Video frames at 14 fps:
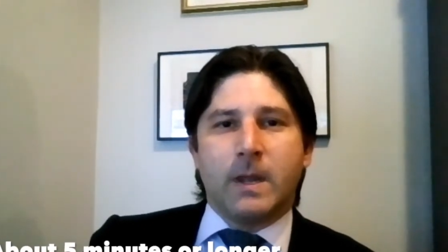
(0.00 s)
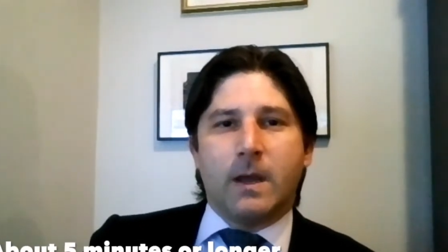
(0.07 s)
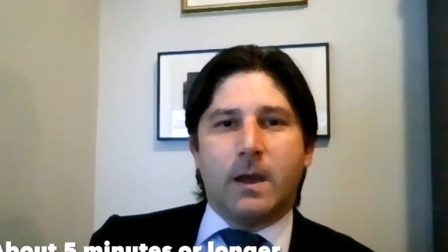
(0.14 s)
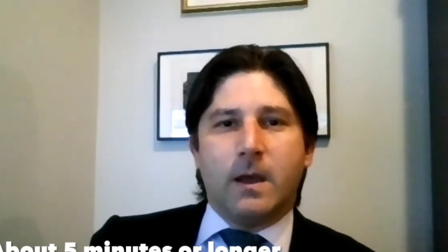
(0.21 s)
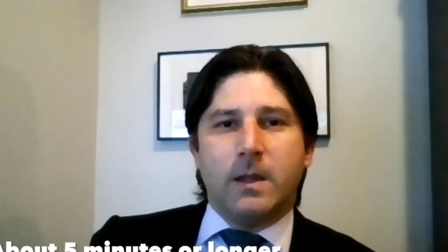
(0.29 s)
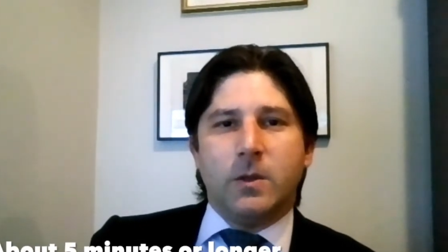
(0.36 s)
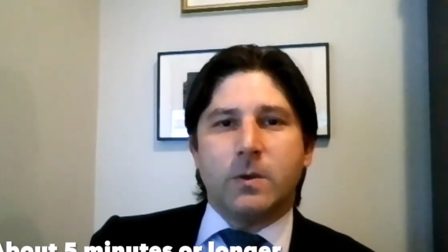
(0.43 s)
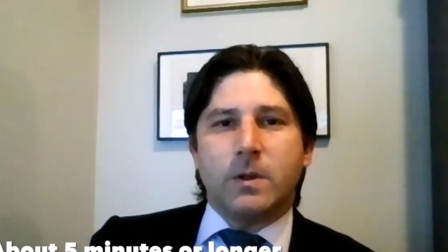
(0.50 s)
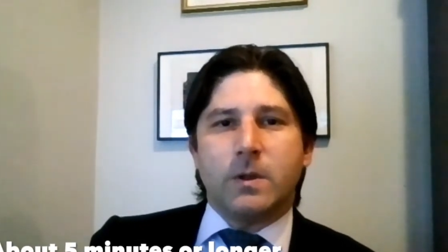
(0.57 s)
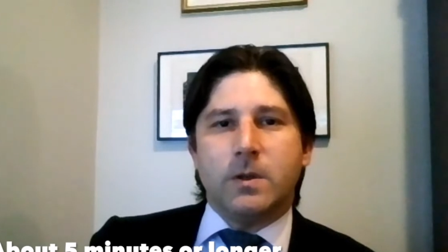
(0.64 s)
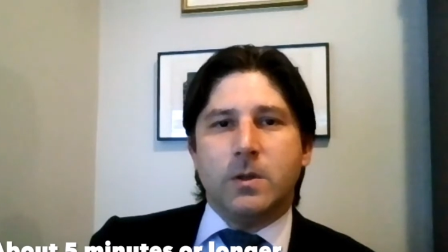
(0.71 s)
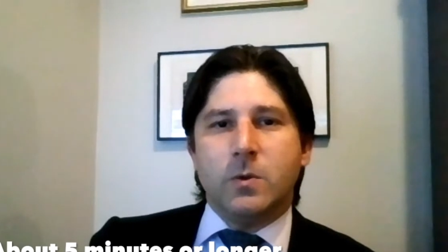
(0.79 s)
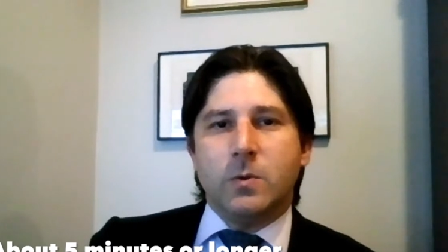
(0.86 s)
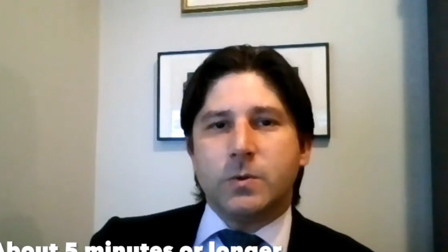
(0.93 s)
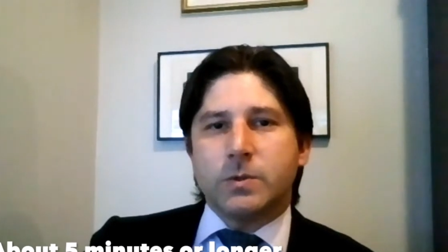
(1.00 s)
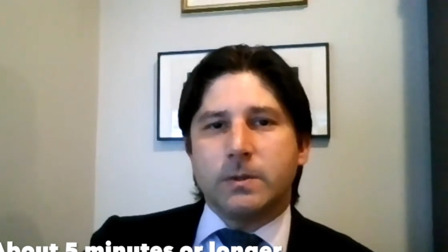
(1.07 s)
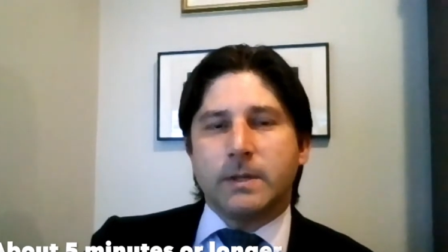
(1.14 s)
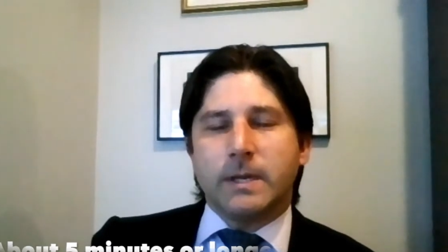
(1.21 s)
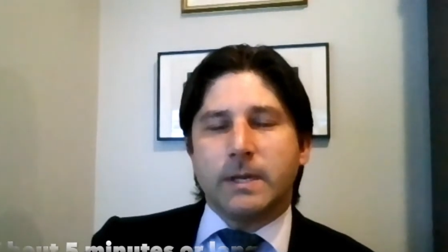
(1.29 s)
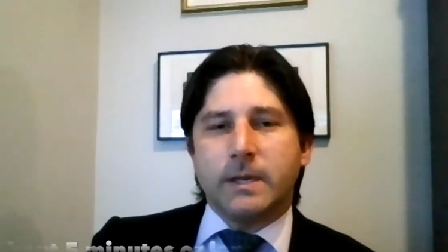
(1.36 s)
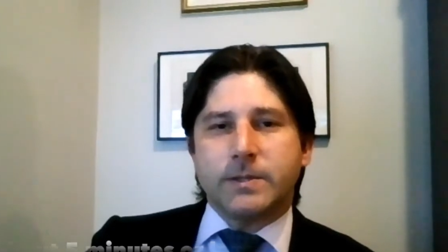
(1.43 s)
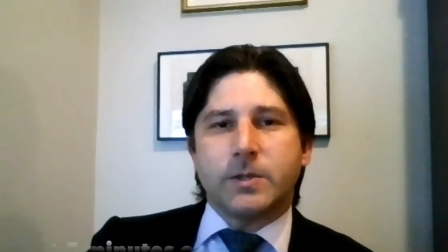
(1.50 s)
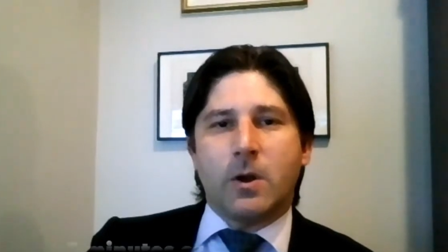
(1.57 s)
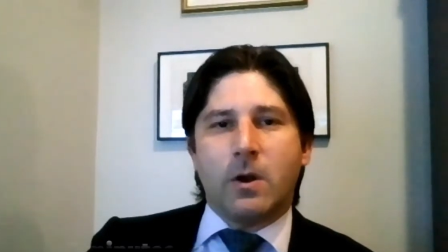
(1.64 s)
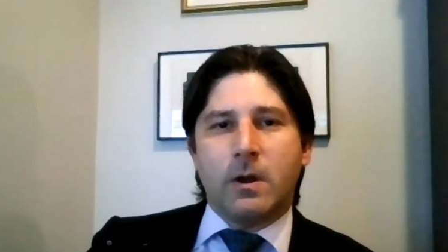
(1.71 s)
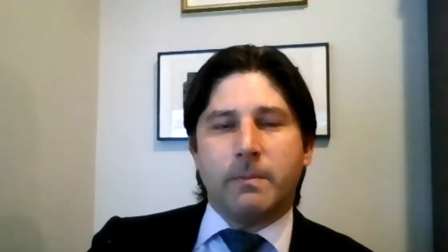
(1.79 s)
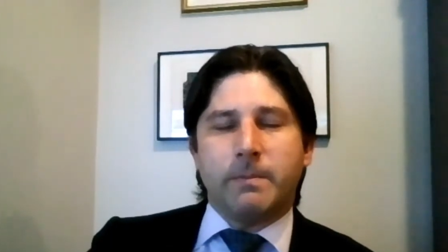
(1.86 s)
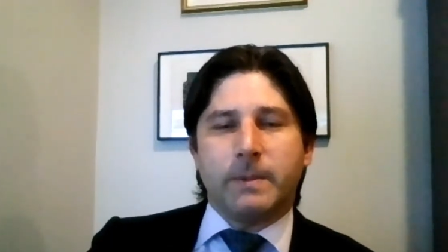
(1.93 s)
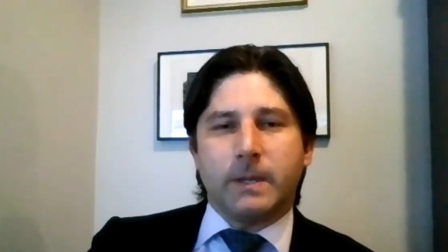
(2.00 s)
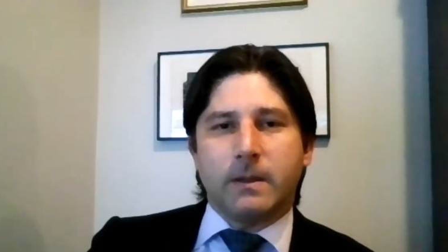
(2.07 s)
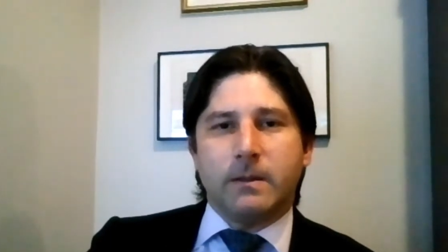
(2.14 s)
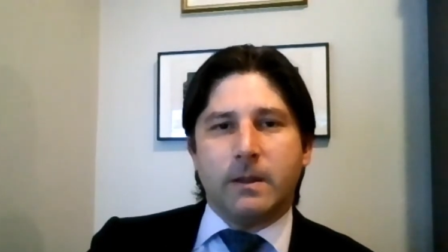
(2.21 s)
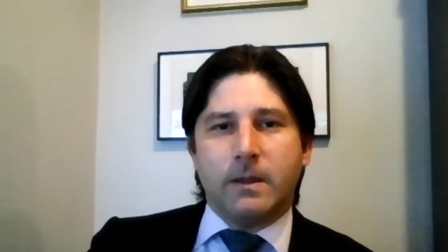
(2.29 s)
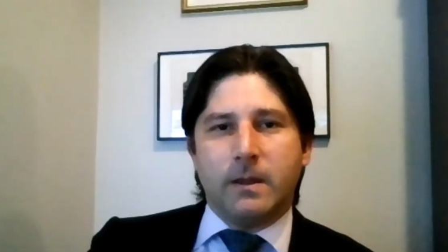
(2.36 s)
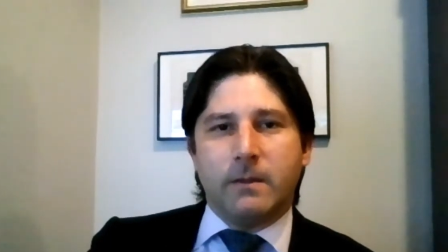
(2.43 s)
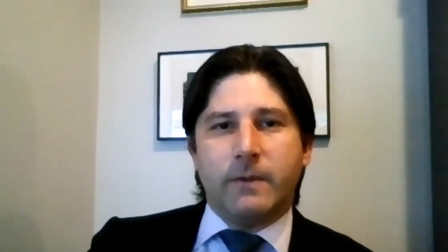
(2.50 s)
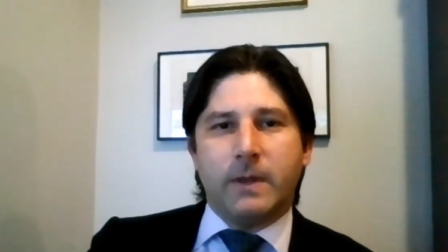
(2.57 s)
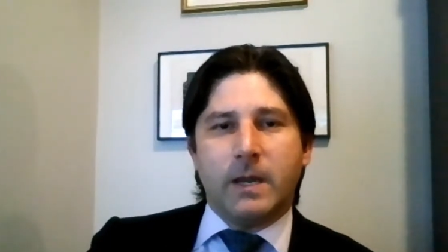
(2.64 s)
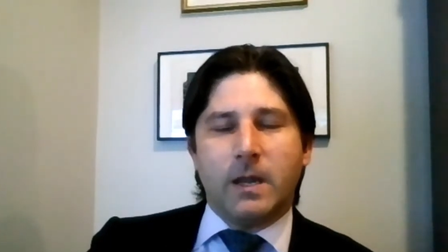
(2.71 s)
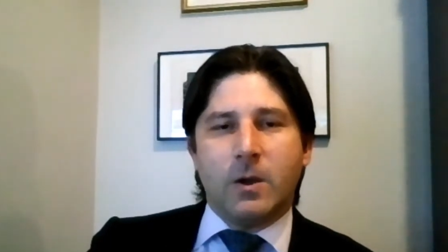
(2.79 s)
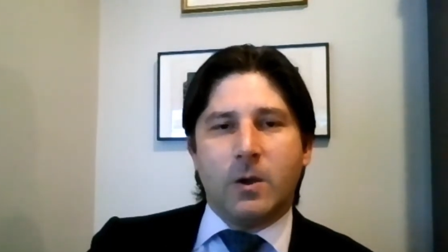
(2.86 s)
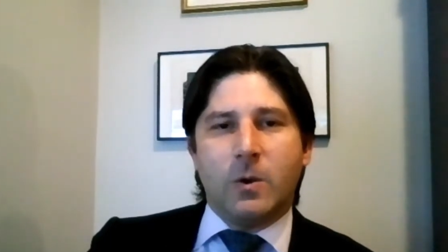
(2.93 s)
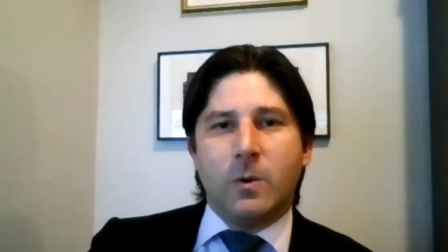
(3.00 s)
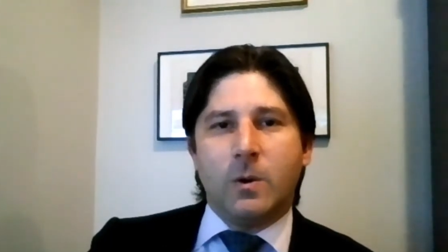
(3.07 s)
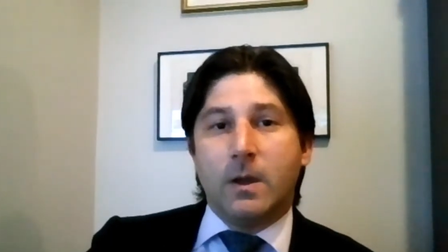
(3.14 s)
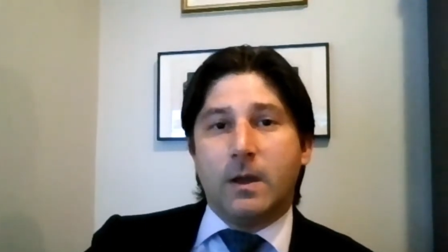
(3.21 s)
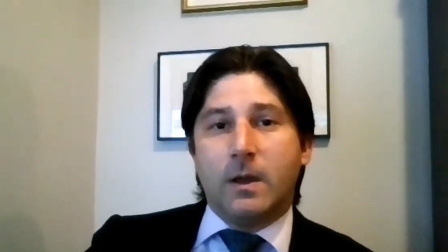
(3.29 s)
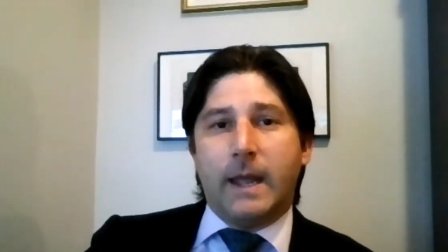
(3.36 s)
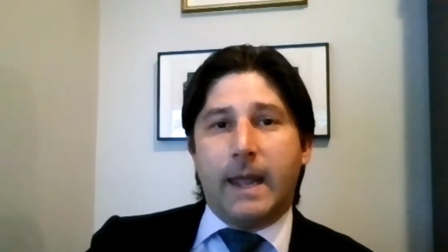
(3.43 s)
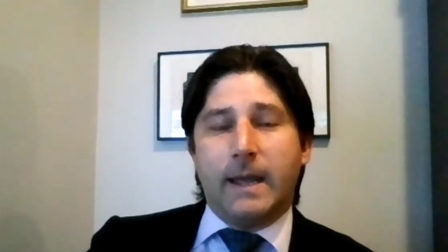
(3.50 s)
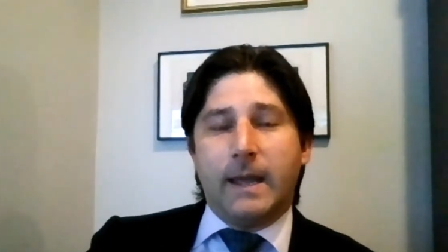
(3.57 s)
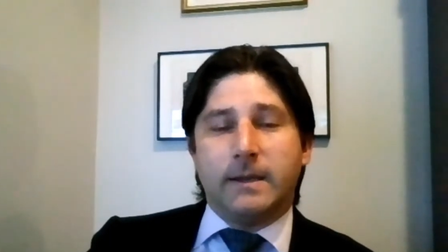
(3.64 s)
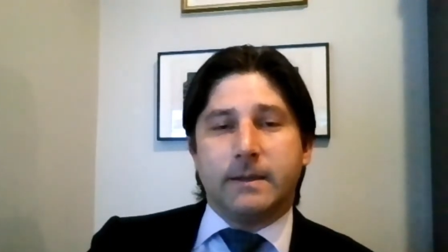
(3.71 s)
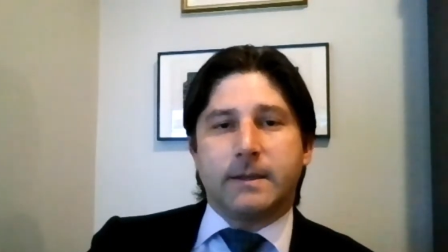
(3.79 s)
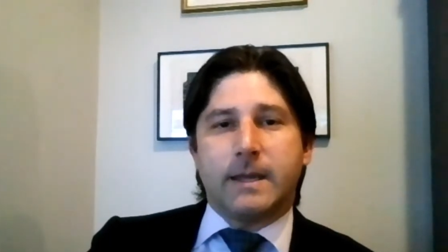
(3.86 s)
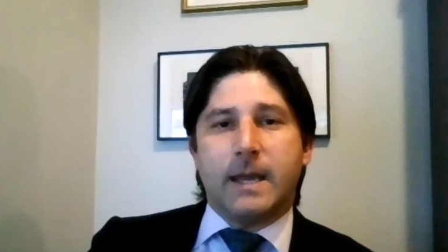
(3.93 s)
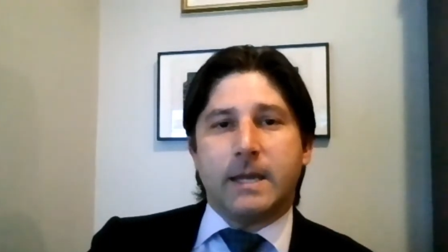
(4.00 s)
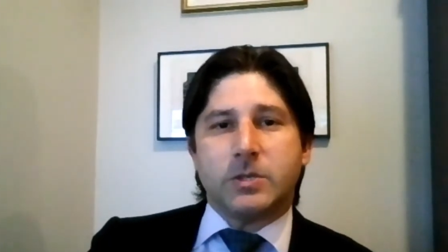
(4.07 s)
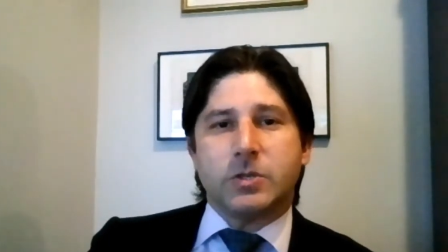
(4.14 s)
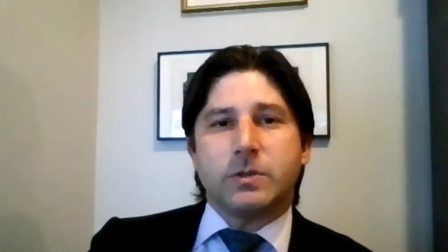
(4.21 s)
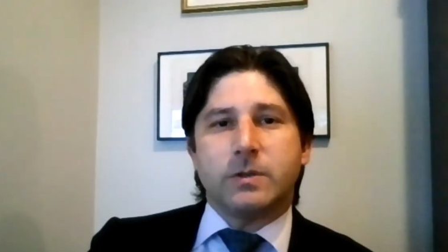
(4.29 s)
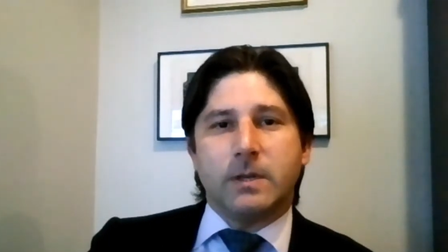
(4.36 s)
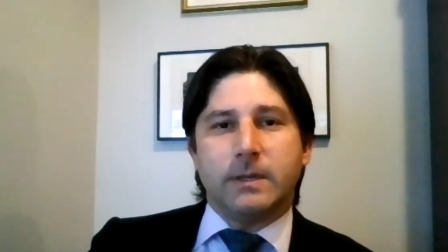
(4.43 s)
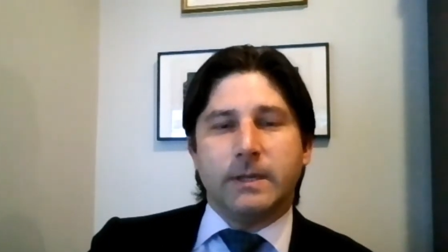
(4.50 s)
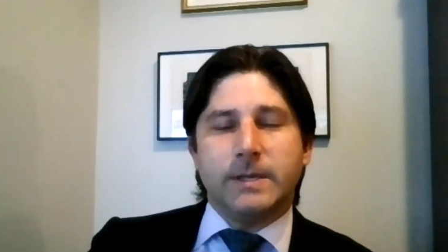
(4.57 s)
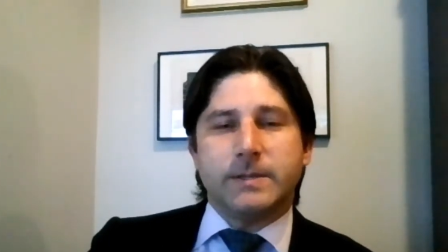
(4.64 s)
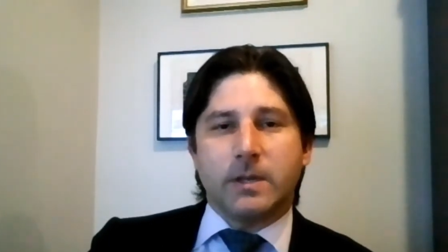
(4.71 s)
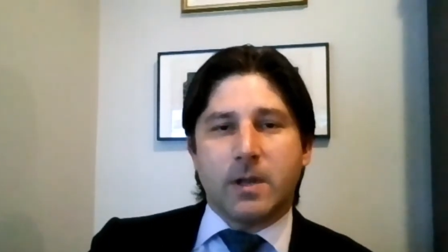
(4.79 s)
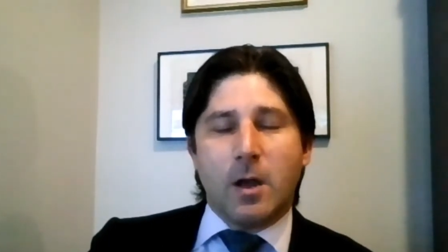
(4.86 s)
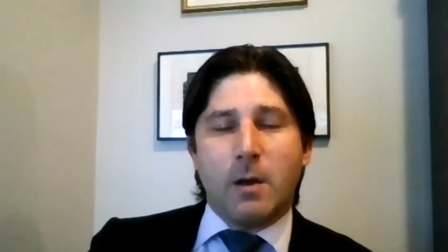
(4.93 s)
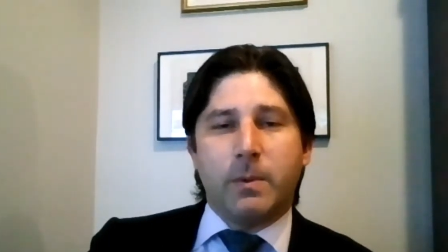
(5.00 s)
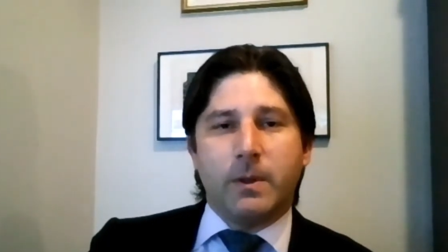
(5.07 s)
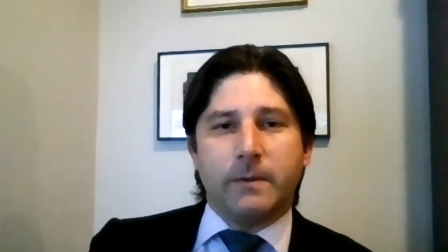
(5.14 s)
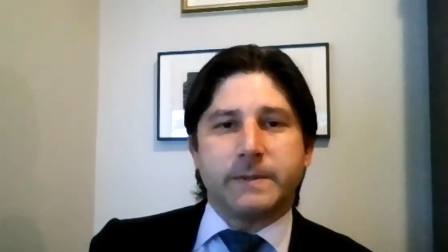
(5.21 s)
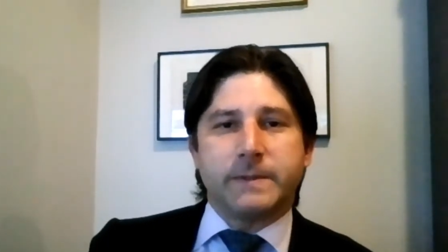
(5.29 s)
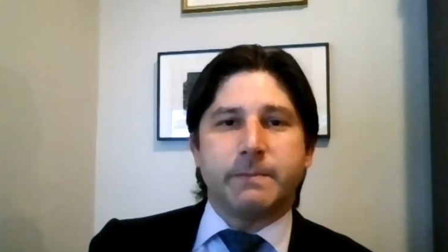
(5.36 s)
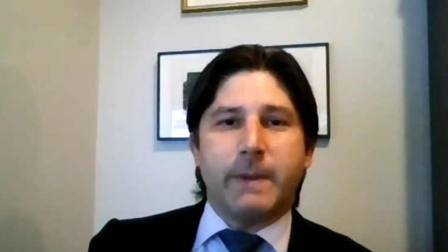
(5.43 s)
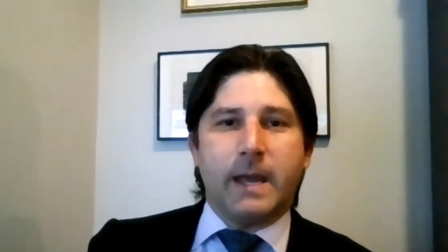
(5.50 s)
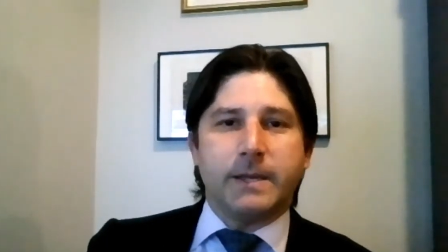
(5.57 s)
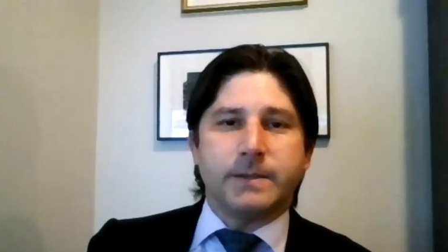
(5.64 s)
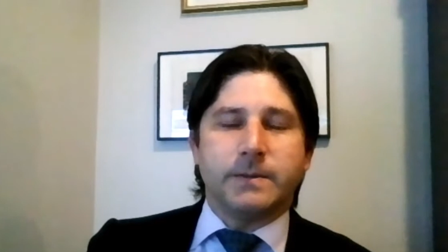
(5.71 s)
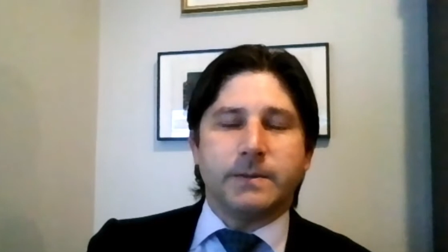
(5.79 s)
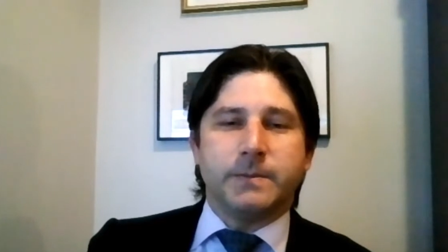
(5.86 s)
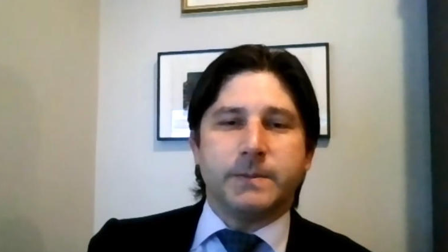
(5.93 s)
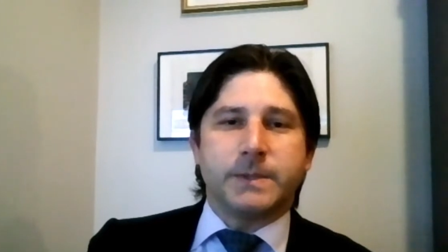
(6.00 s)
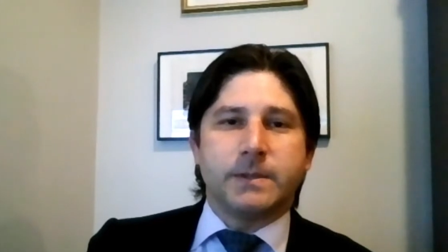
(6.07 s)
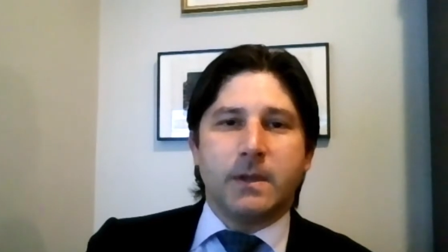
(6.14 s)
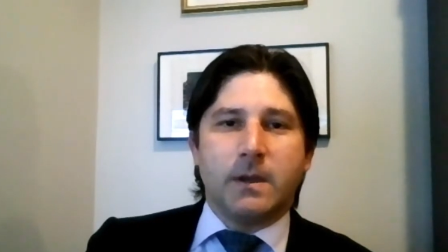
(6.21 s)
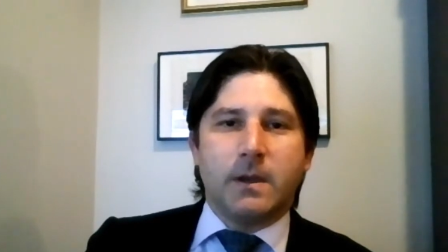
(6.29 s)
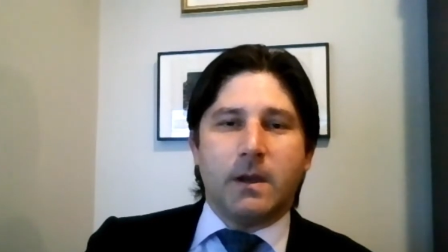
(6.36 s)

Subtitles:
you can usually start up the video and catch at least a couple of spasms